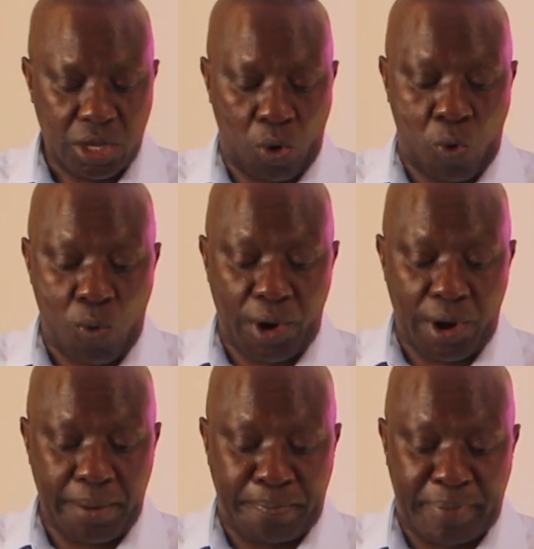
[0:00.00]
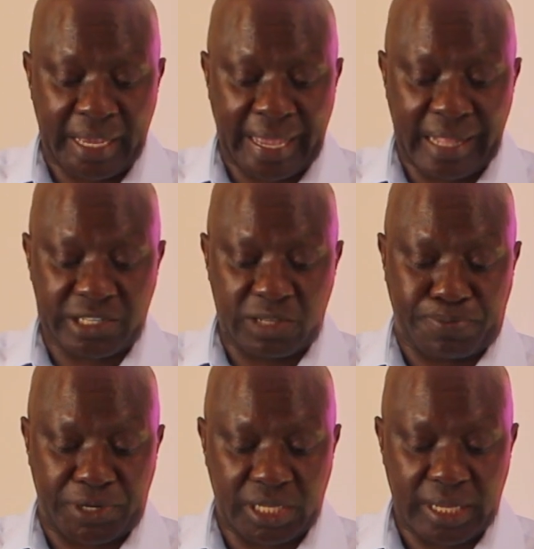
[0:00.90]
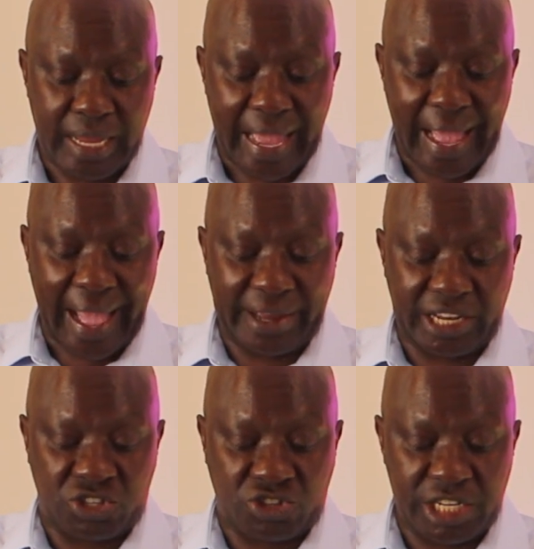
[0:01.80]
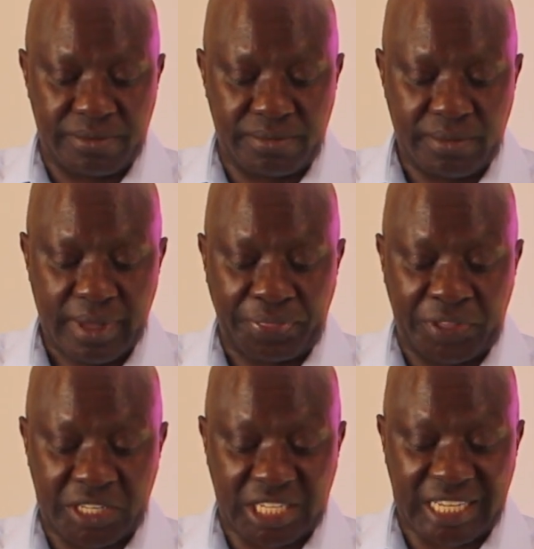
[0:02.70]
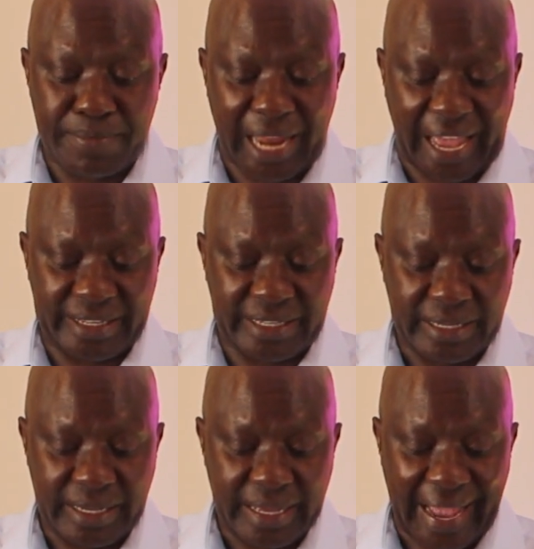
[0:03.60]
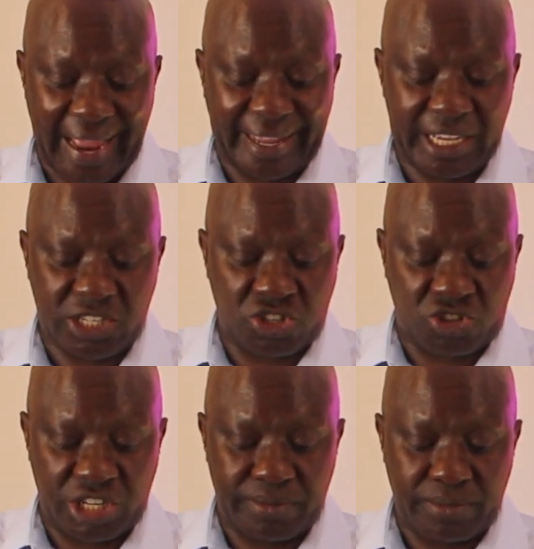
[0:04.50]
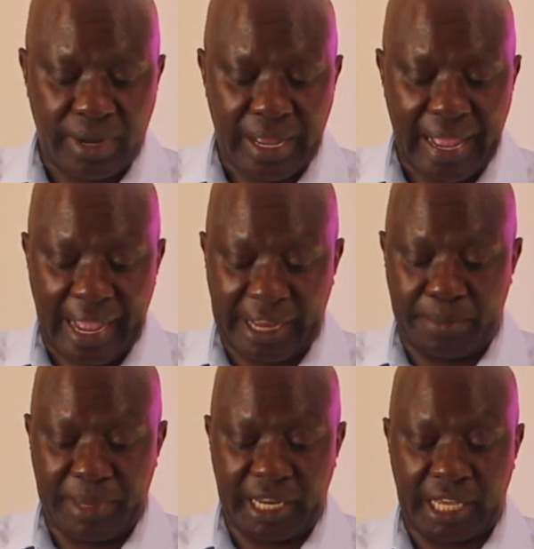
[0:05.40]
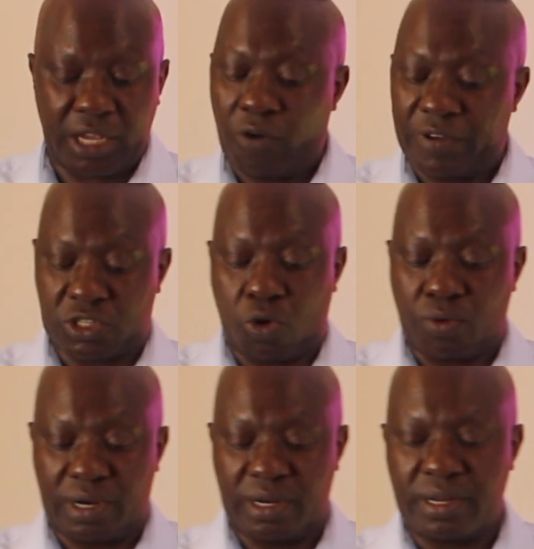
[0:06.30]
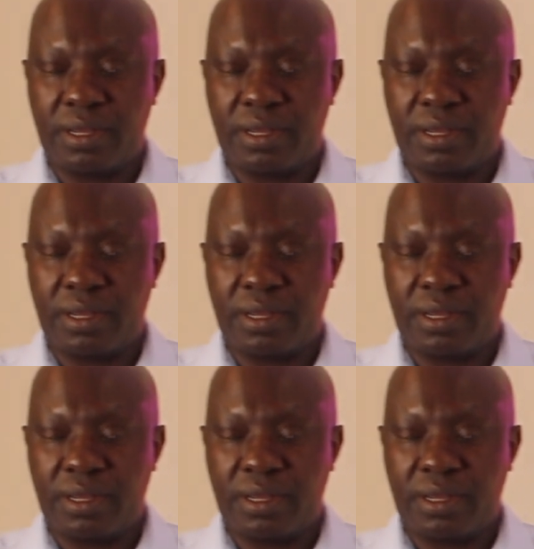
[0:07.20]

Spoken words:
who were being held in prison, had a dream the same night, and each dream had a meaning of its own."